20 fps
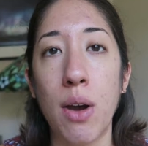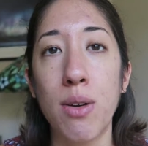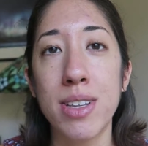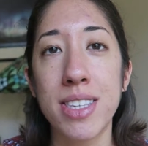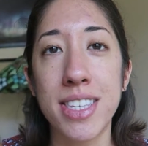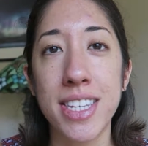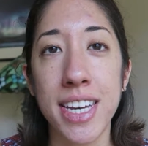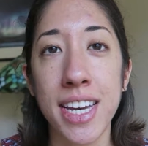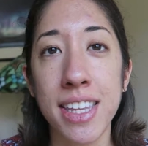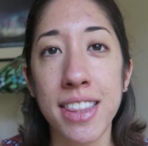I
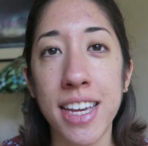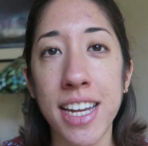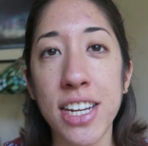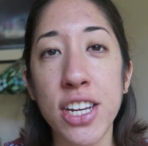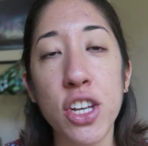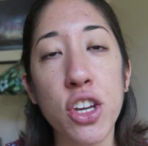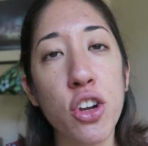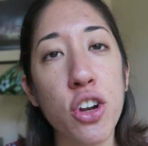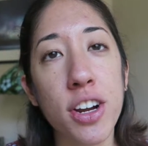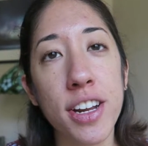would say the
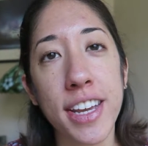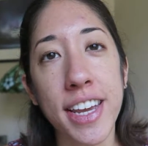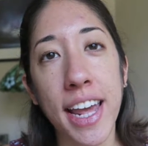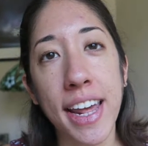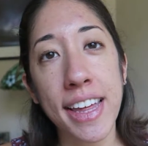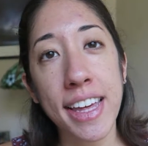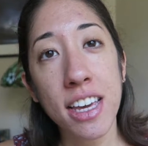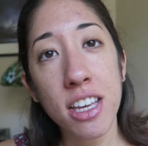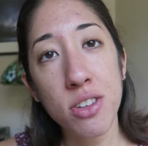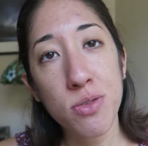New York
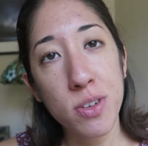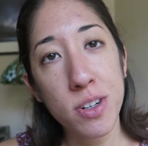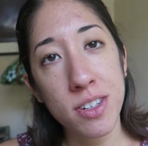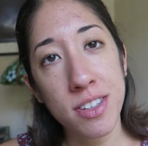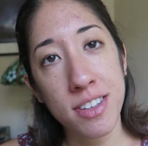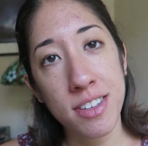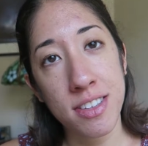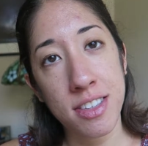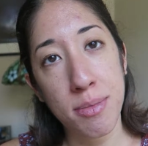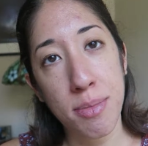Yankees
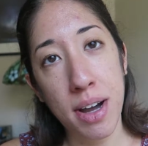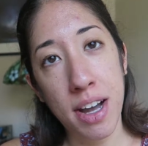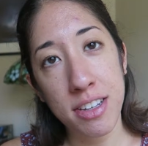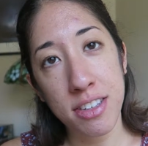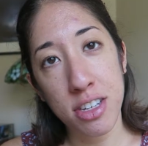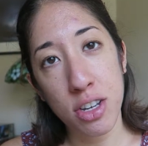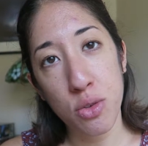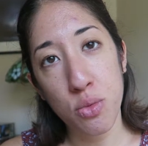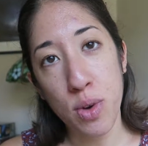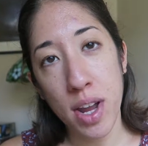versus the
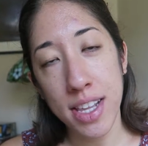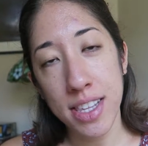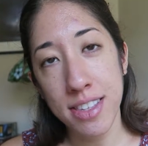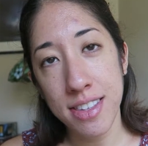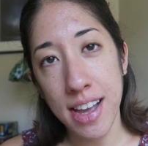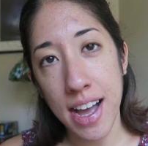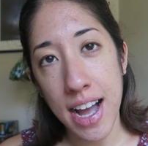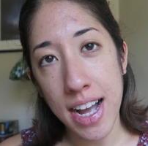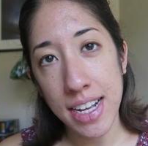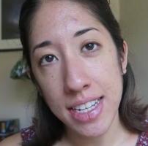Boston
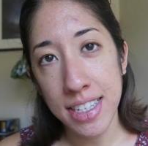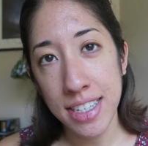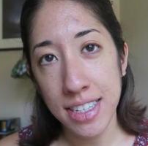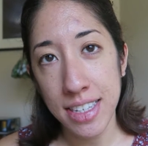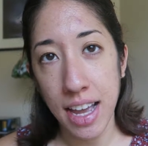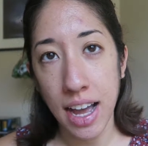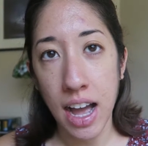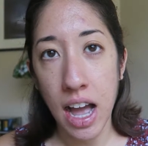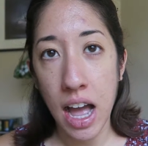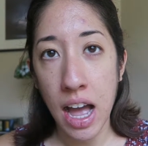Red Sox
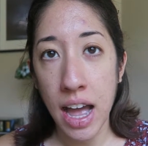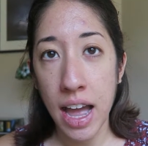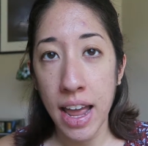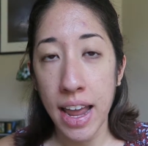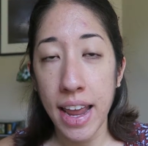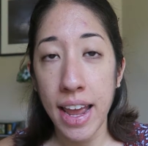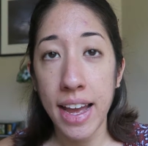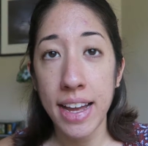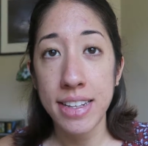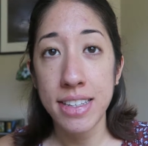
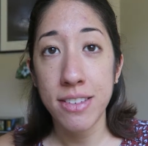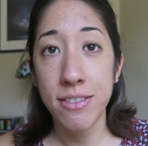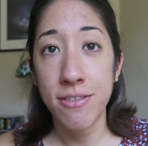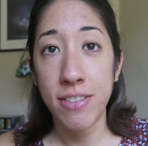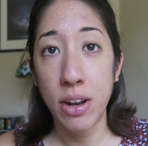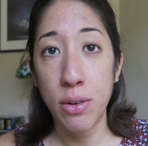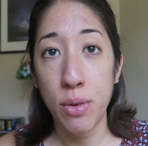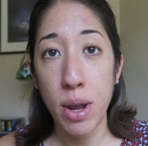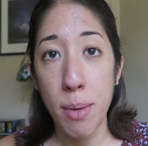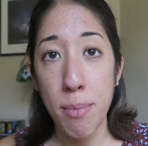at
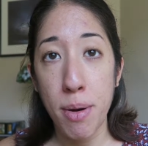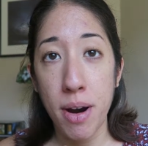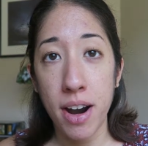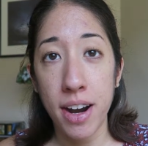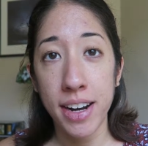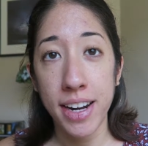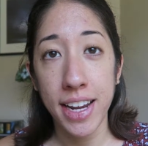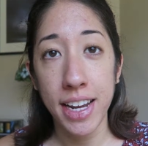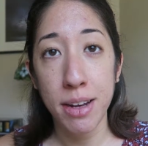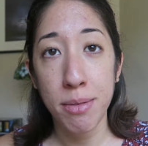Fenway
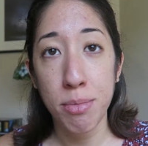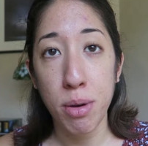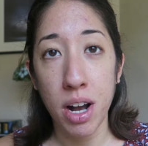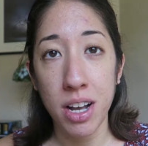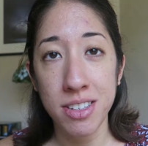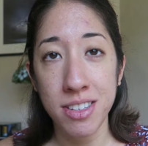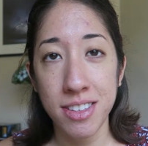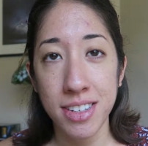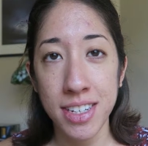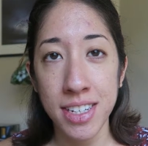Park in
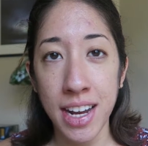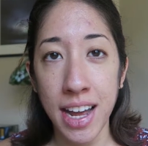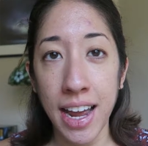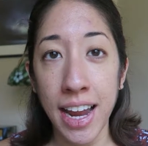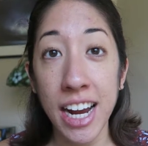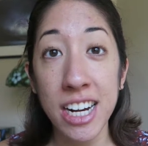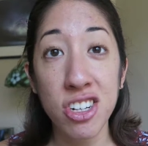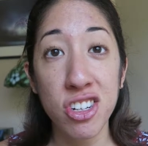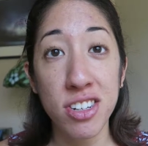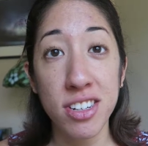Boston.
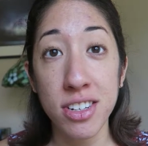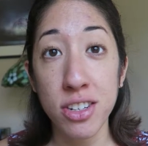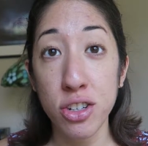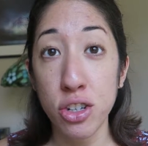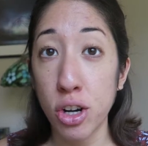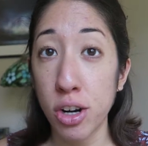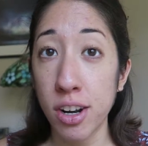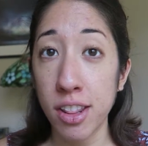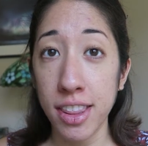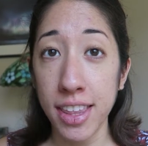I actually didn't
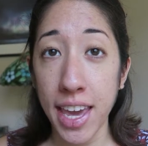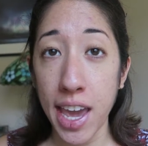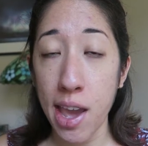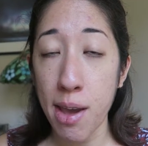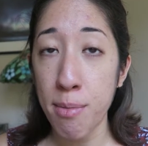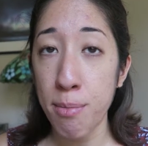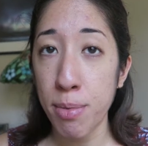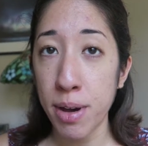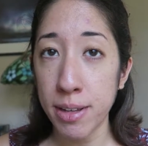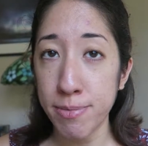go to the
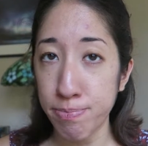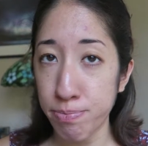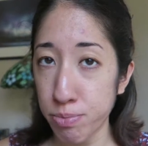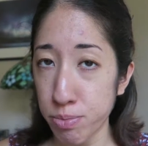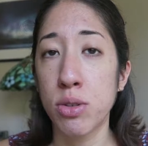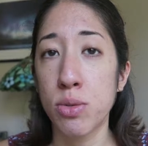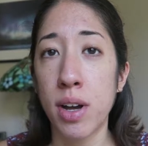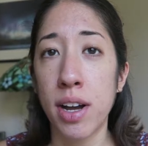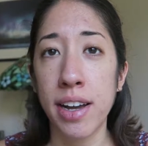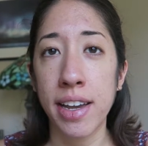game, but I
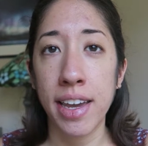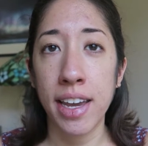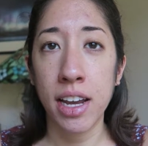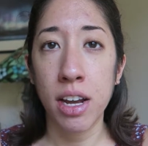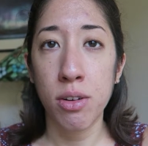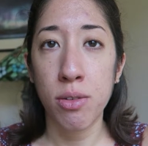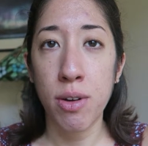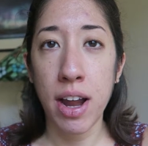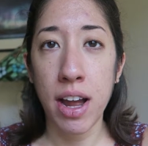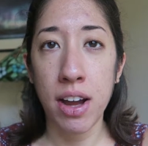was
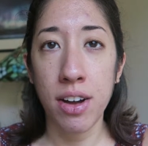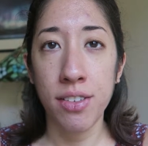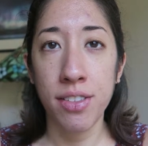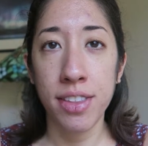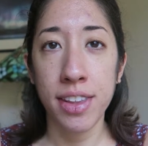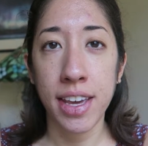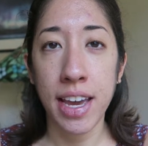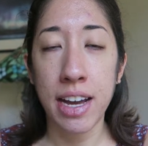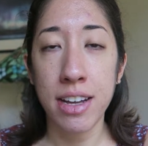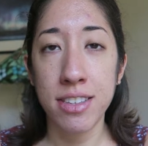walking
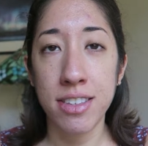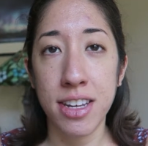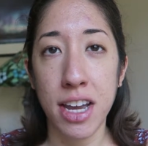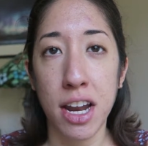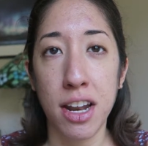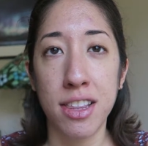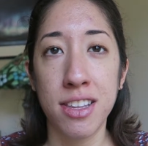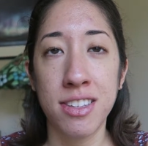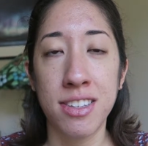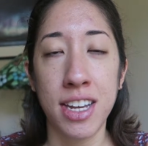around the
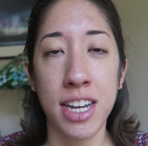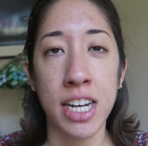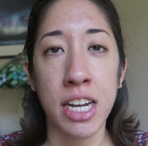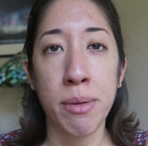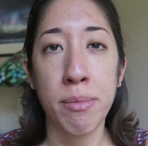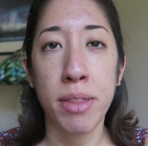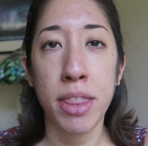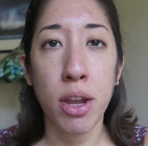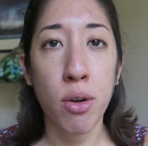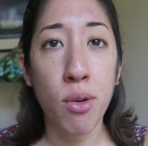outside of the
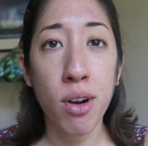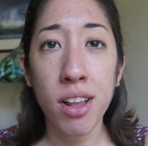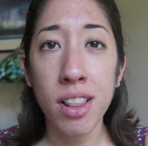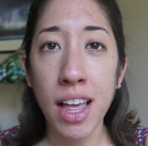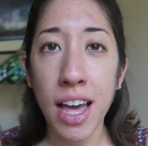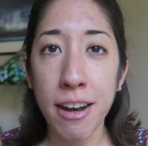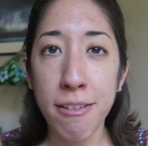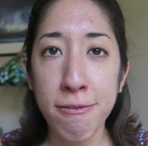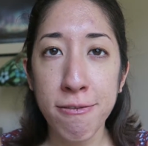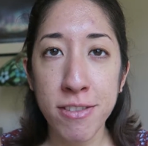stadium, and there were a
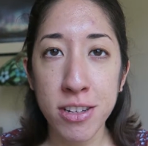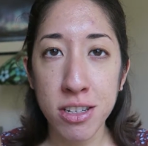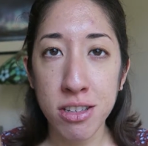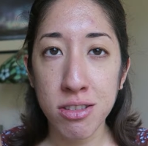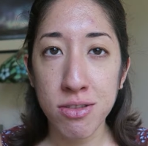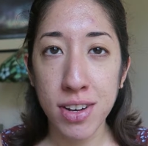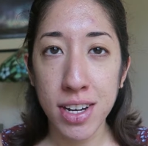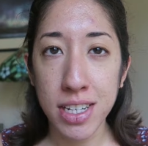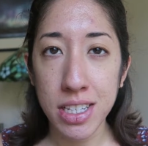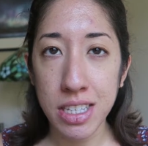lot of
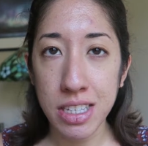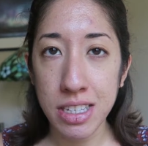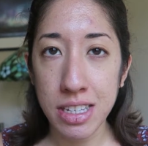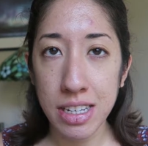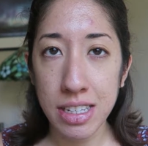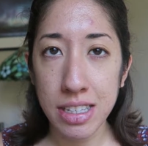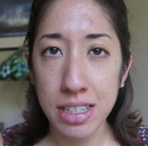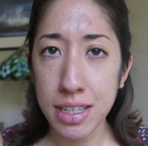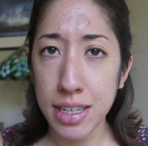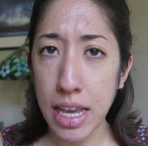fist fights
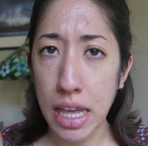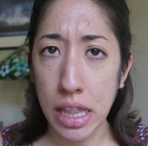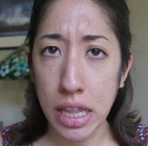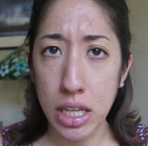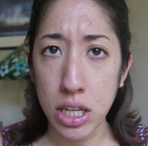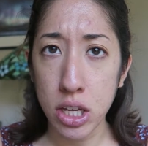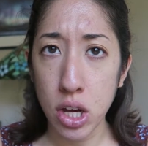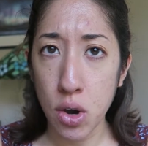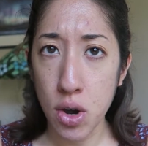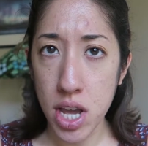and
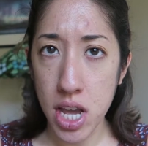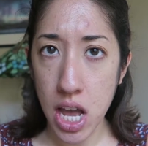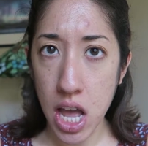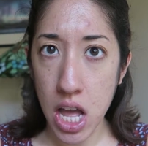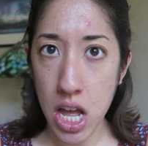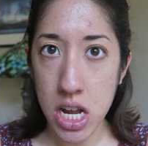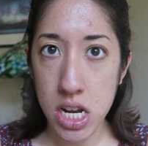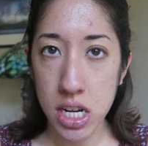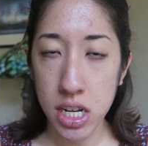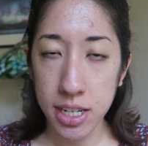yelling going
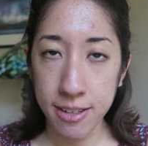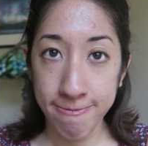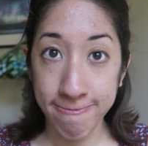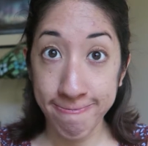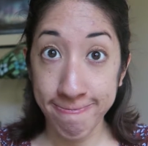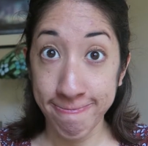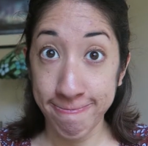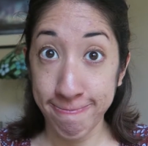on.